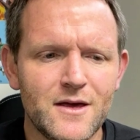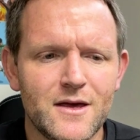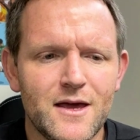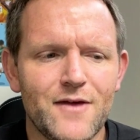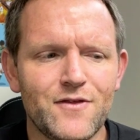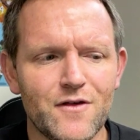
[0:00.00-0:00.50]

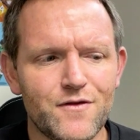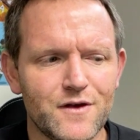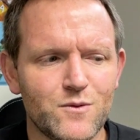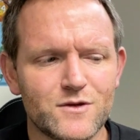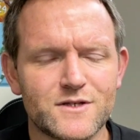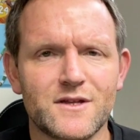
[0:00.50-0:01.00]
And the other
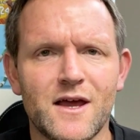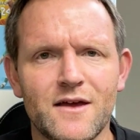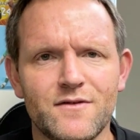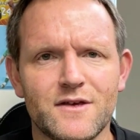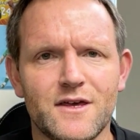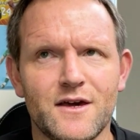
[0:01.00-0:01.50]
thing with stay in
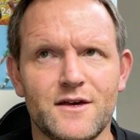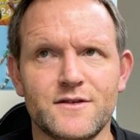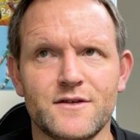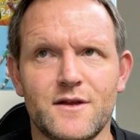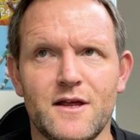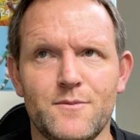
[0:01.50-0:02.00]
the kick is
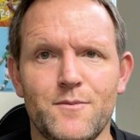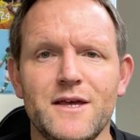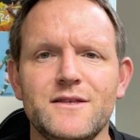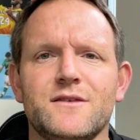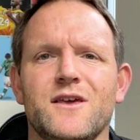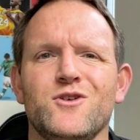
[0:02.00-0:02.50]
it
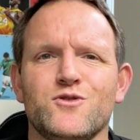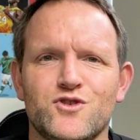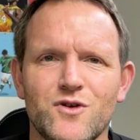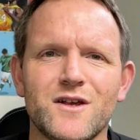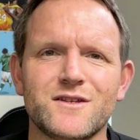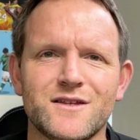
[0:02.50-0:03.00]
means that you're
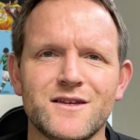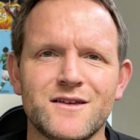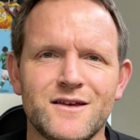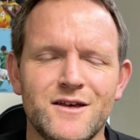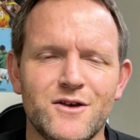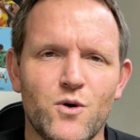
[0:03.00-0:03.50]
trusting
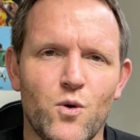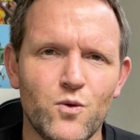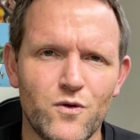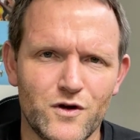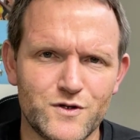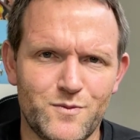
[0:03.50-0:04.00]
all
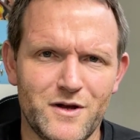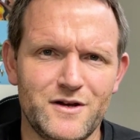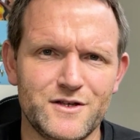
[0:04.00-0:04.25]
those pillars